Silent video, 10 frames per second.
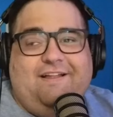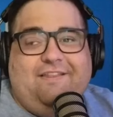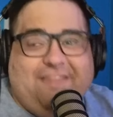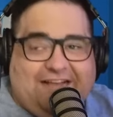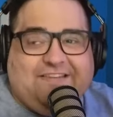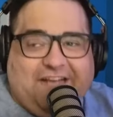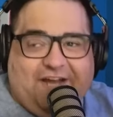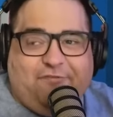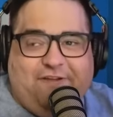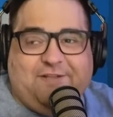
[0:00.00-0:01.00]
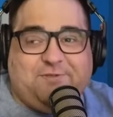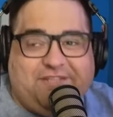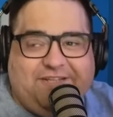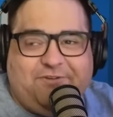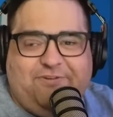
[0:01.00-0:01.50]
That's the kind of fans you're
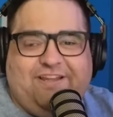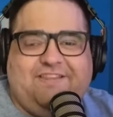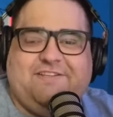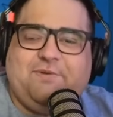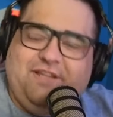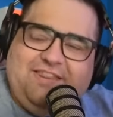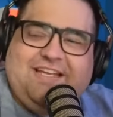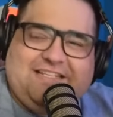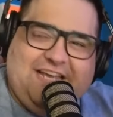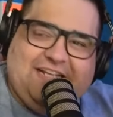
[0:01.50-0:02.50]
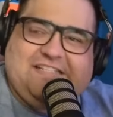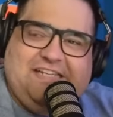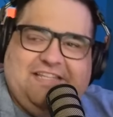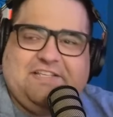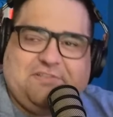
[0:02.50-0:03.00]
dealing with. So I think
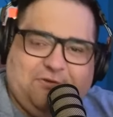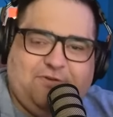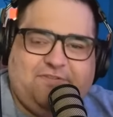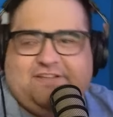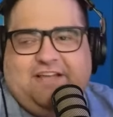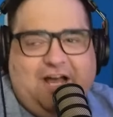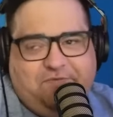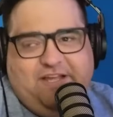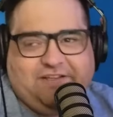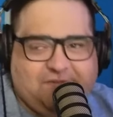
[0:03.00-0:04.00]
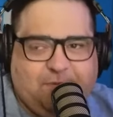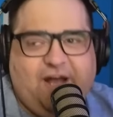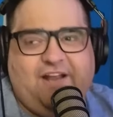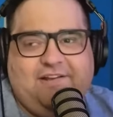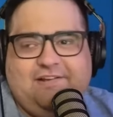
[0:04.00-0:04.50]
Tennessee deserves a top 10 spot.